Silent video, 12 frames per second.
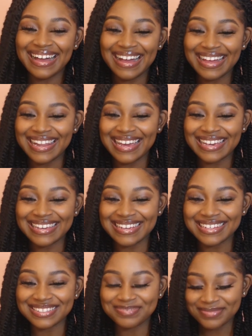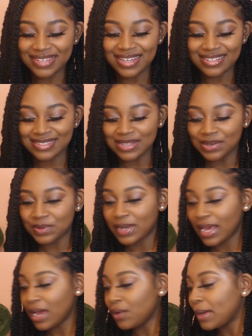I like it. So
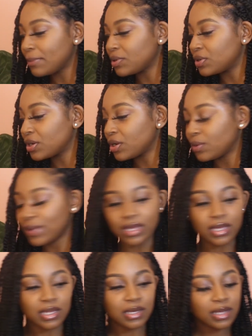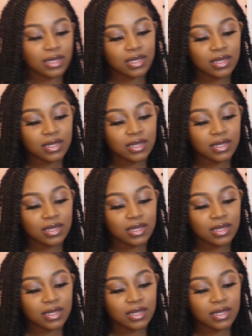now I'm gonna go in